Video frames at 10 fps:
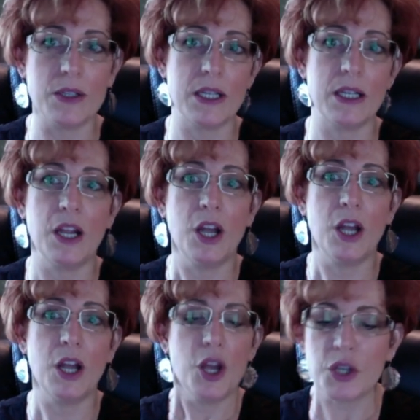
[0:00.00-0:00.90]
And
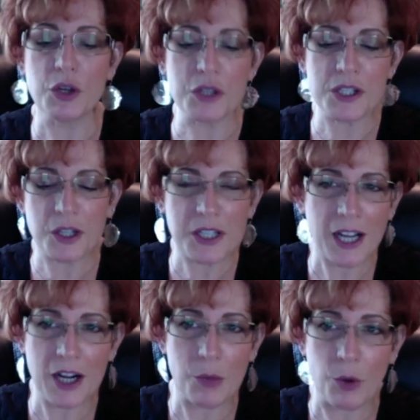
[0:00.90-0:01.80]
so you just start to
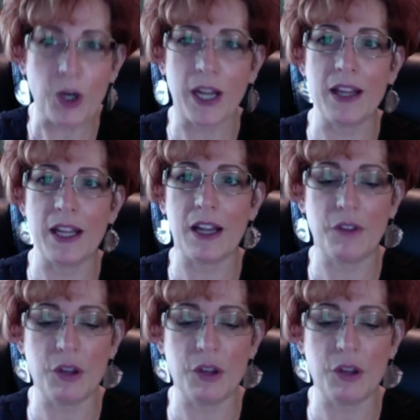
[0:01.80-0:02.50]
kind of work it. Like if